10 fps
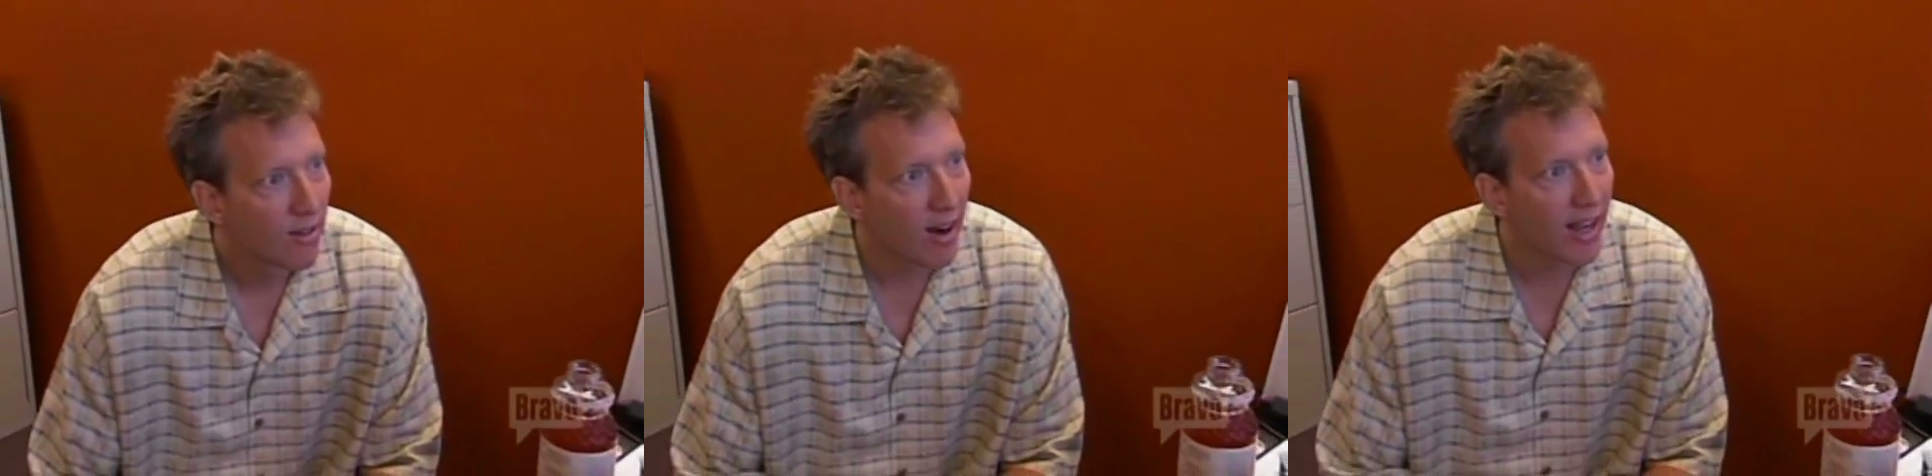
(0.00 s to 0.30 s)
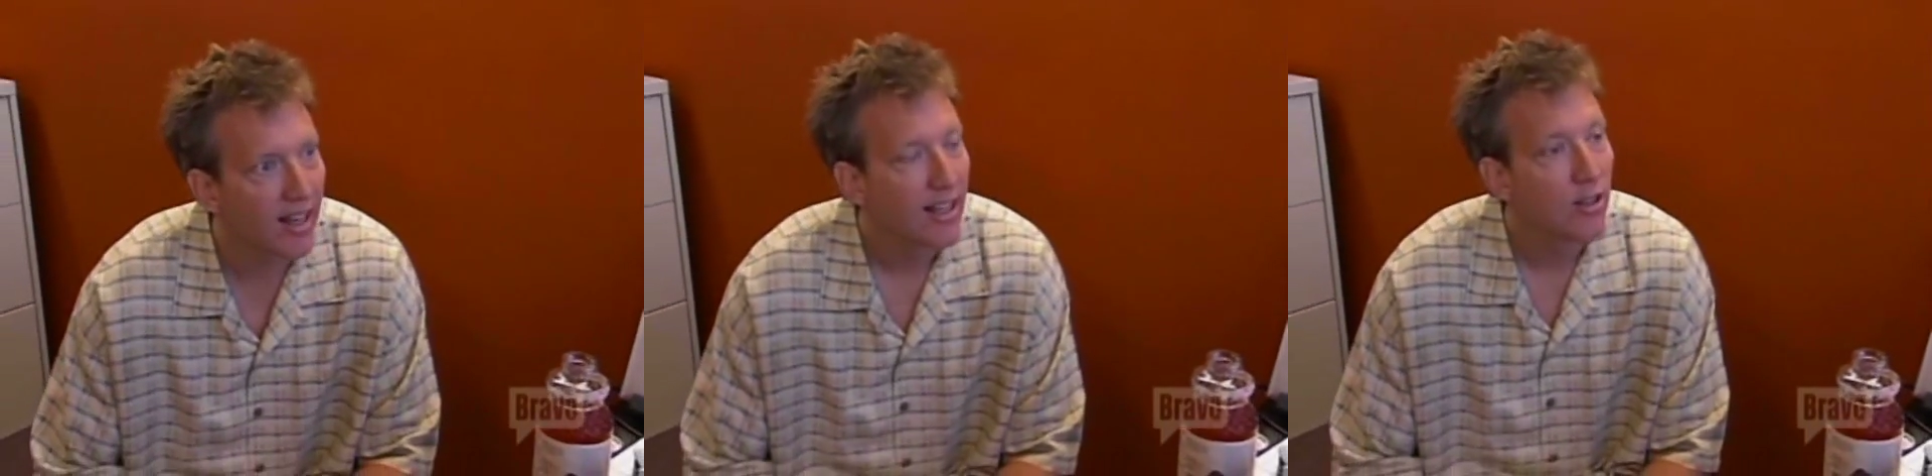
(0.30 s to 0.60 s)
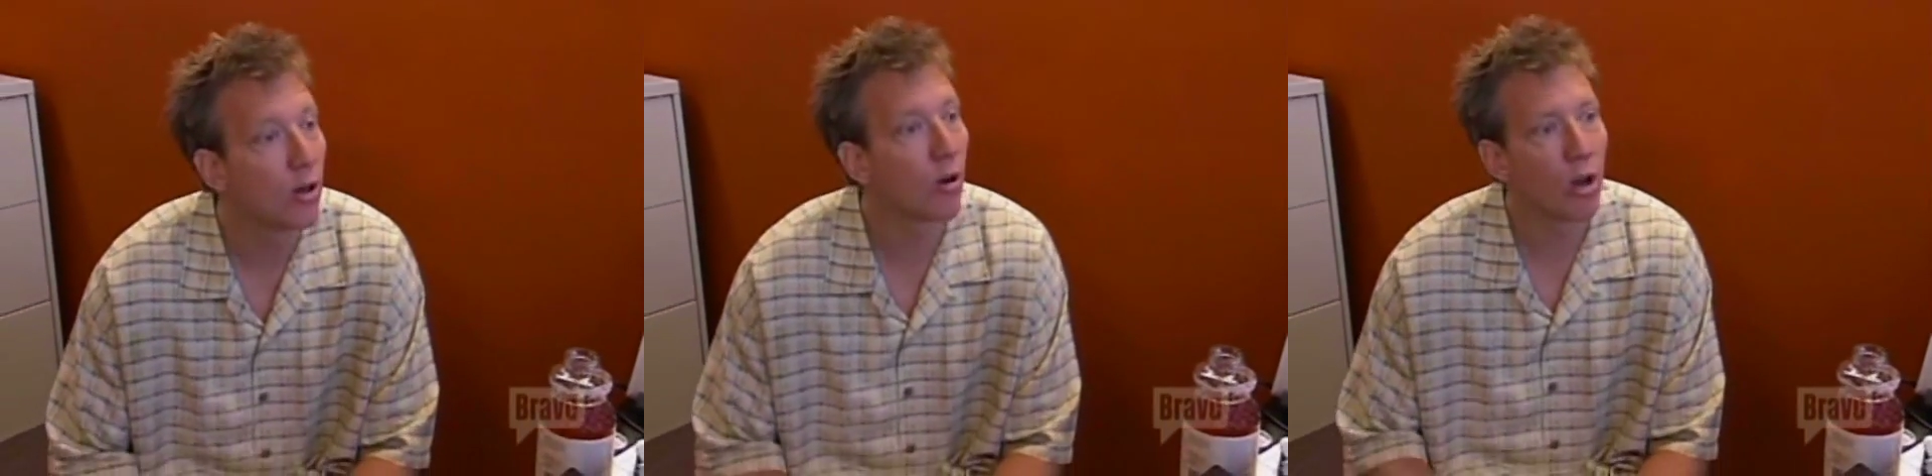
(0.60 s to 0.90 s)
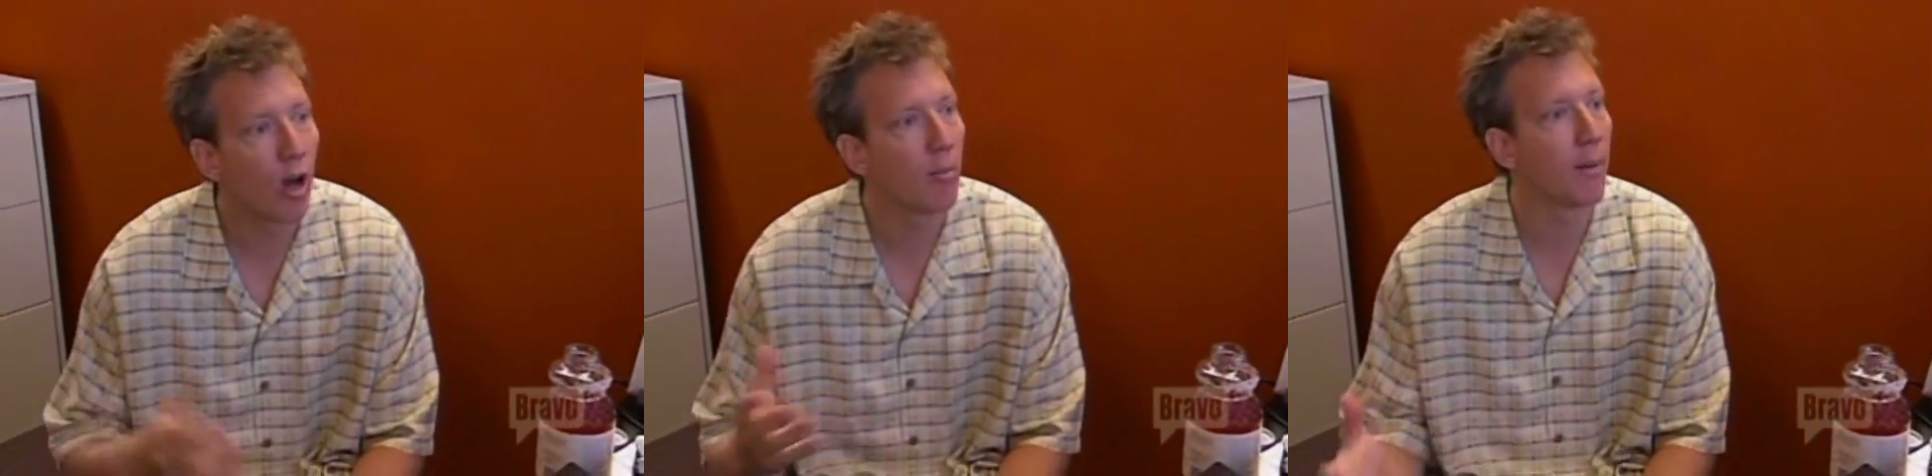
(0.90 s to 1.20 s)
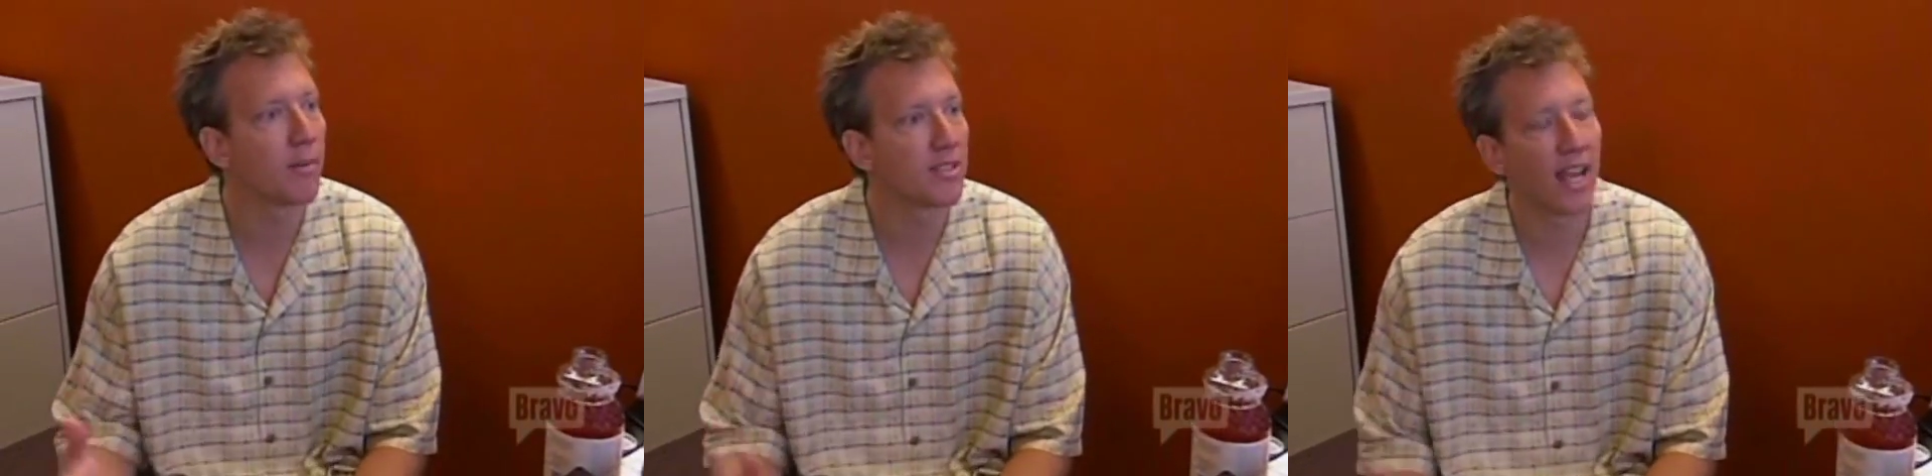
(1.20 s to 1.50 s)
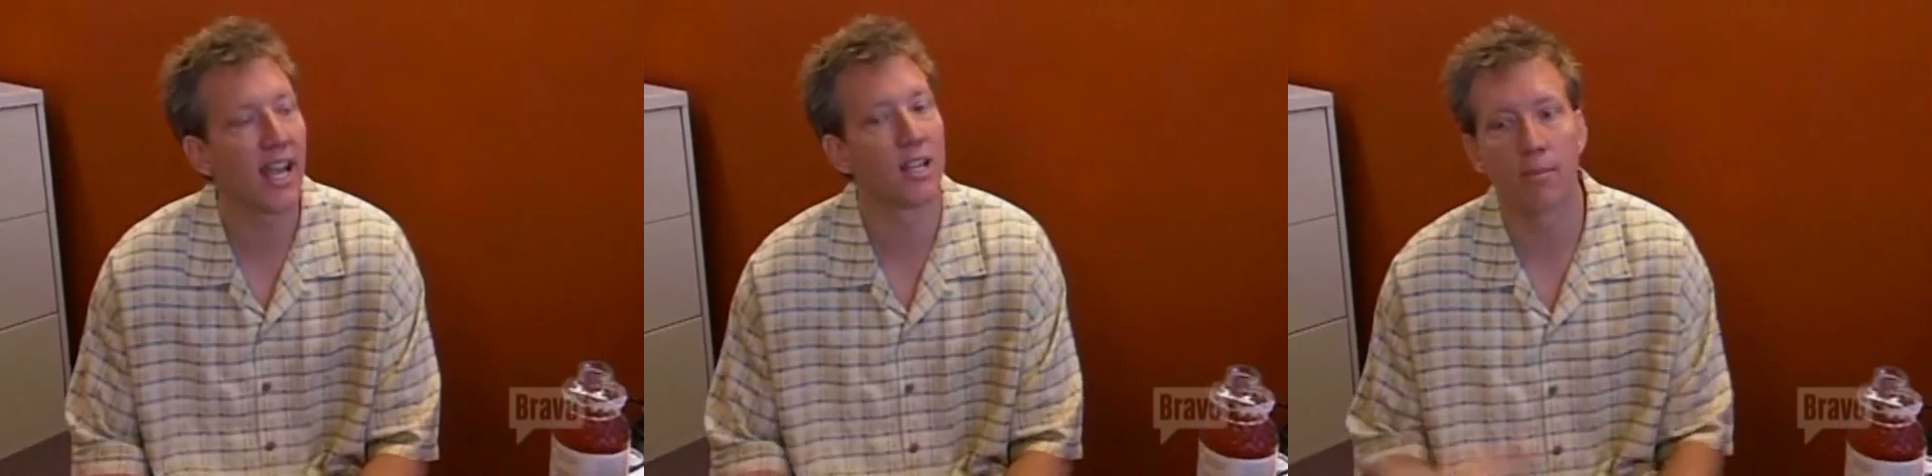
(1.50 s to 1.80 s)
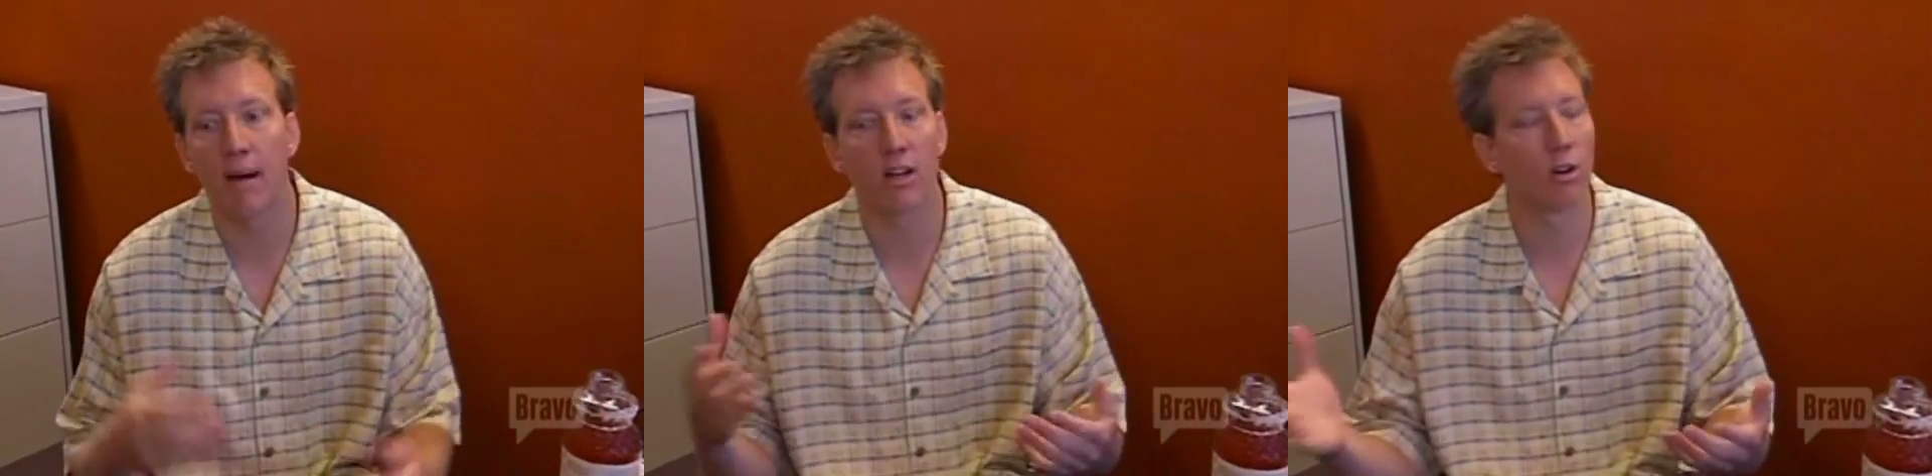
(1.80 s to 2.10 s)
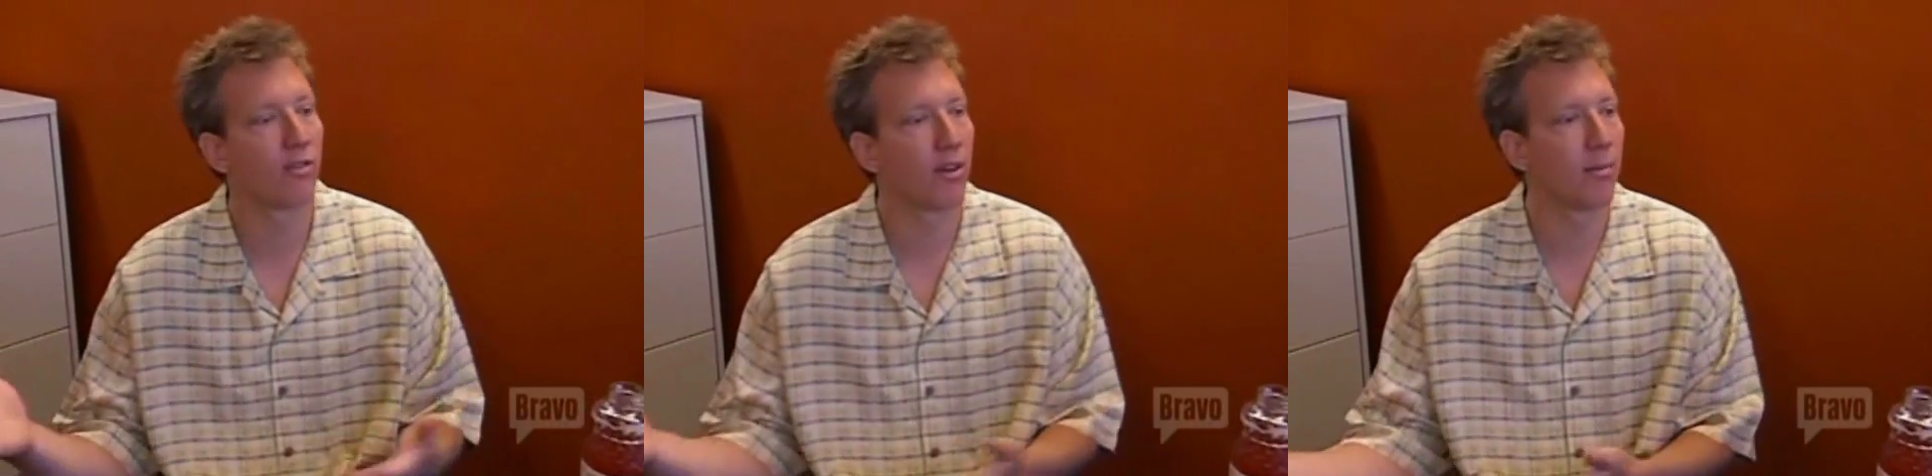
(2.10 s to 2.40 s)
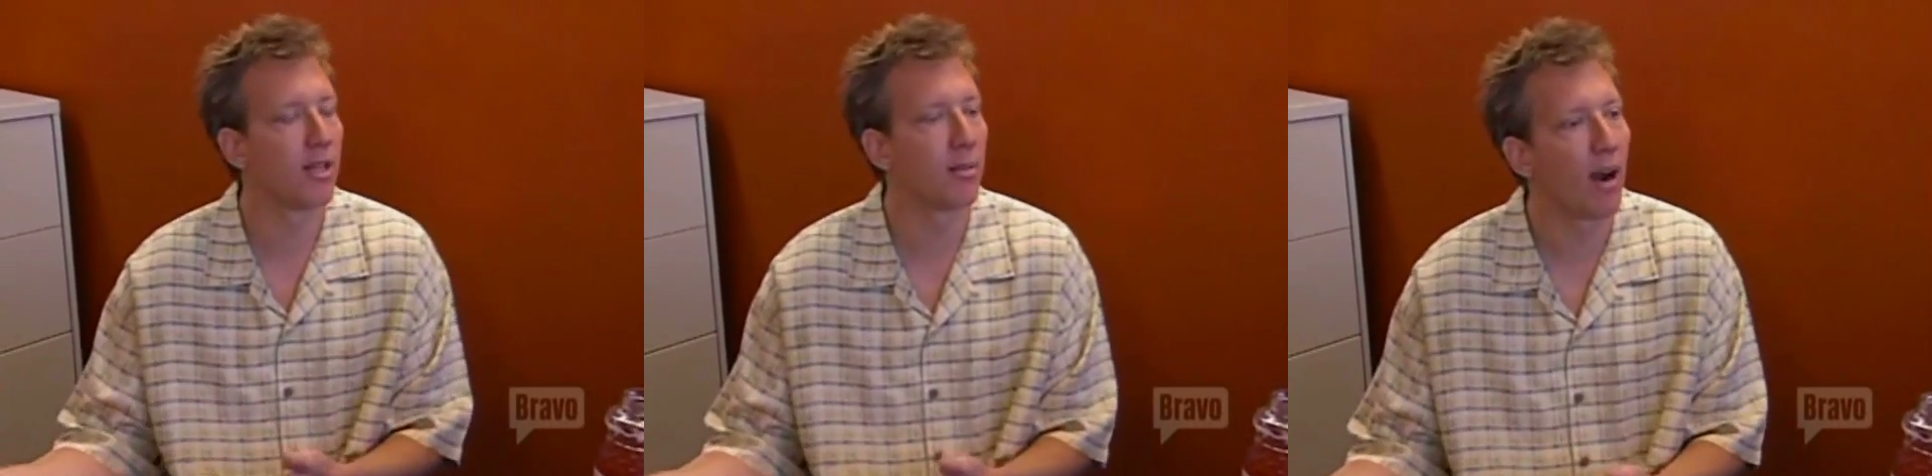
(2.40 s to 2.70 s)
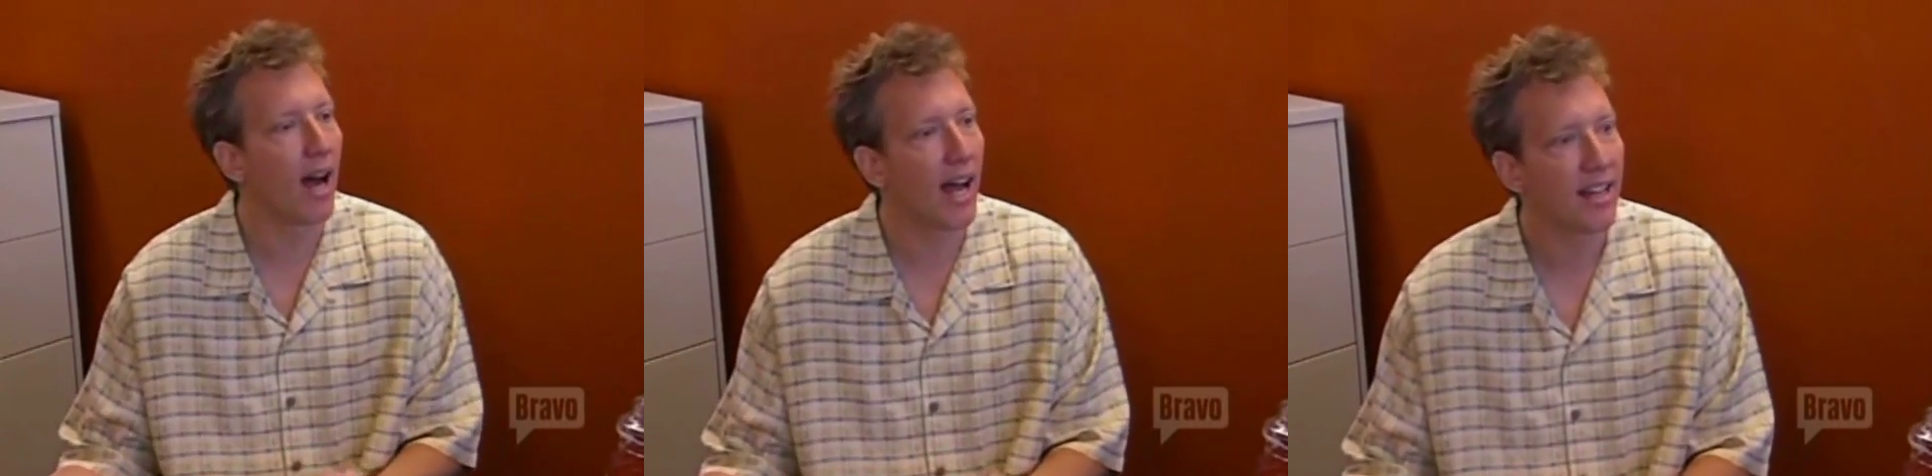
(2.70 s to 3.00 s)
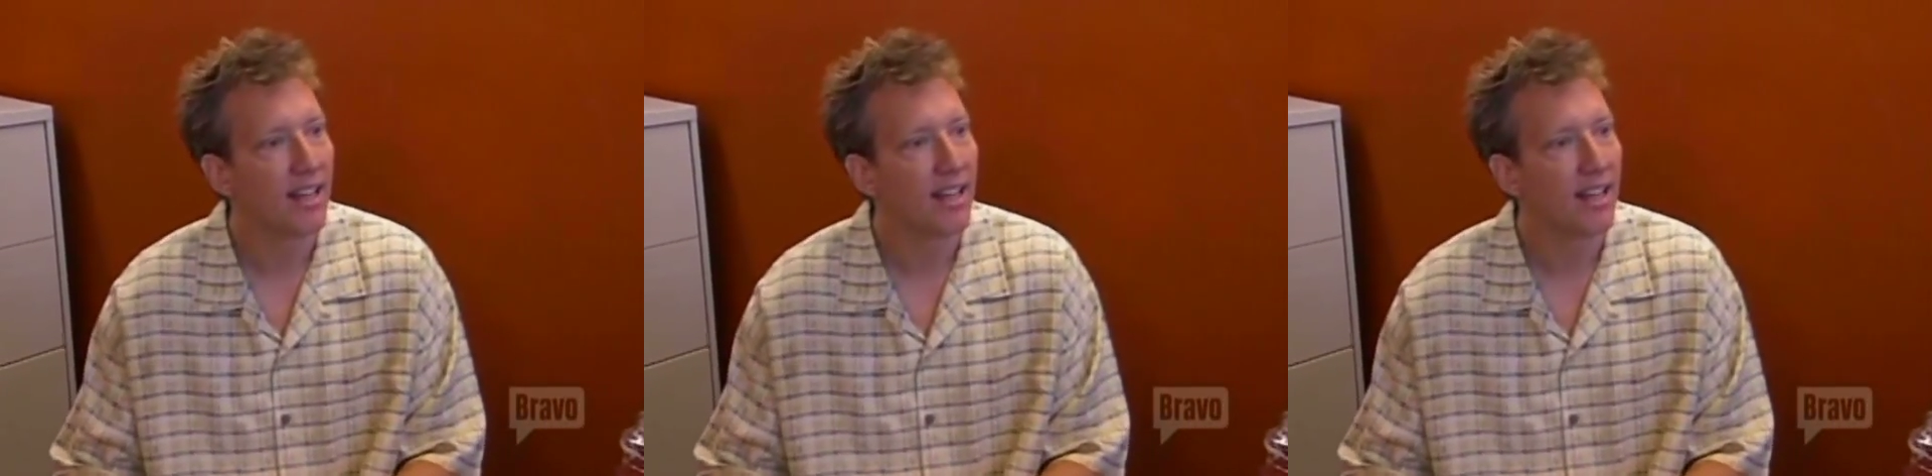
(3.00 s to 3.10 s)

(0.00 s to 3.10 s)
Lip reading: Right? You don't call them up and say, hey, could my girlfriend be the bride?